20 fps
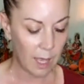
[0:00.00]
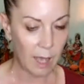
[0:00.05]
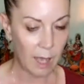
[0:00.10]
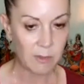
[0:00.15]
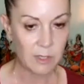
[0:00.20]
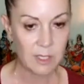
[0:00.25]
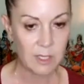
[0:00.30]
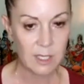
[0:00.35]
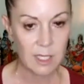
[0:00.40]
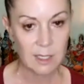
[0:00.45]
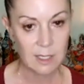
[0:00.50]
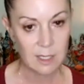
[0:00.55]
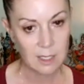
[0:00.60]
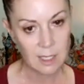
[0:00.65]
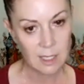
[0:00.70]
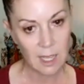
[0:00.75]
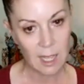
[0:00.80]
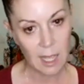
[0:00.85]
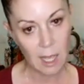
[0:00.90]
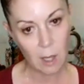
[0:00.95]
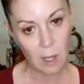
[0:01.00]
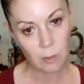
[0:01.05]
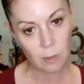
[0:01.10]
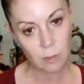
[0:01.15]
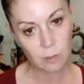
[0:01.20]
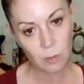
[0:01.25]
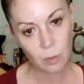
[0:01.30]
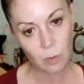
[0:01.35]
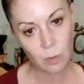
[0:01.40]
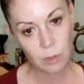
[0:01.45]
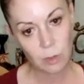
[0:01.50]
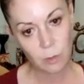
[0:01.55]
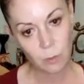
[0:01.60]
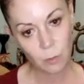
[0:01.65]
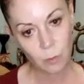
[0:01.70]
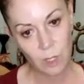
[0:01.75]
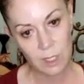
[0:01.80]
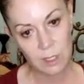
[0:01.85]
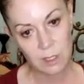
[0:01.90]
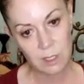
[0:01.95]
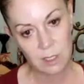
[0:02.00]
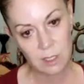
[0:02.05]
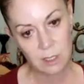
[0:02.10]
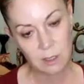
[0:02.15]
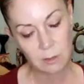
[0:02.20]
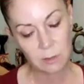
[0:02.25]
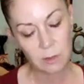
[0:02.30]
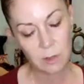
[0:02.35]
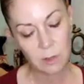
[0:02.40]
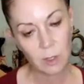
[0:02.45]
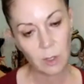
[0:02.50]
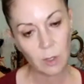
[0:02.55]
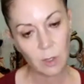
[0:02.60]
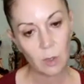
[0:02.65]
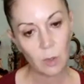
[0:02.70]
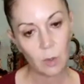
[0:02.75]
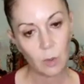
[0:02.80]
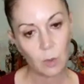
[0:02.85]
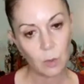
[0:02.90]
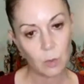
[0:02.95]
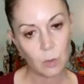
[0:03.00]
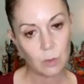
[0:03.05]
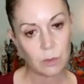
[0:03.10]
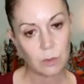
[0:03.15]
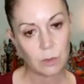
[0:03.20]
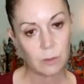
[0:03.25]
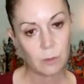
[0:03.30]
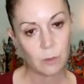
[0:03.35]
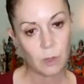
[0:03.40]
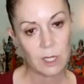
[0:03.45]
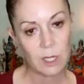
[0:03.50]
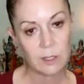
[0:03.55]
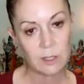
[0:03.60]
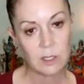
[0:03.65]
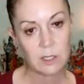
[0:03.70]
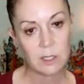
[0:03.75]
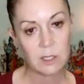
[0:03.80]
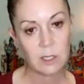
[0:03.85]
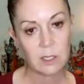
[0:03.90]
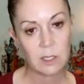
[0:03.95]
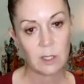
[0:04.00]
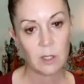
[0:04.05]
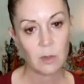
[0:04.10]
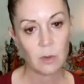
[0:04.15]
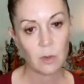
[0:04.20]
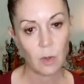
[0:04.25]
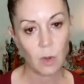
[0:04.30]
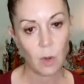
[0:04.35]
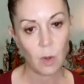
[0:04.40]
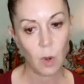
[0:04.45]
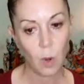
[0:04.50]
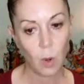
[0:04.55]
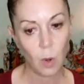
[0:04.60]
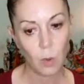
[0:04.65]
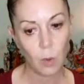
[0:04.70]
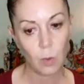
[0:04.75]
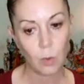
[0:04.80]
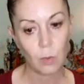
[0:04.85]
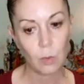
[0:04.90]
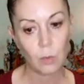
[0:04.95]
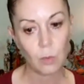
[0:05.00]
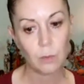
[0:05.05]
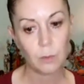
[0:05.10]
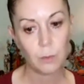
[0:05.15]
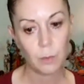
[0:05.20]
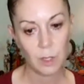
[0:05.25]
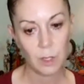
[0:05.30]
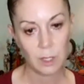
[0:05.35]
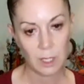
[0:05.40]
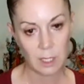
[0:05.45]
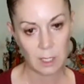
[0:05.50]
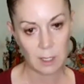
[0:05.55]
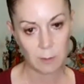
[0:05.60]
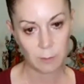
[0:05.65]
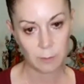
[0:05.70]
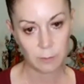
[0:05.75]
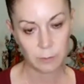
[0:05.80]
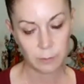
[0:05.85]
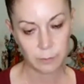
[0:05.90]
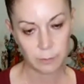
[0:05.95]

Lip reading: Have a sense now, all at once, the whole body.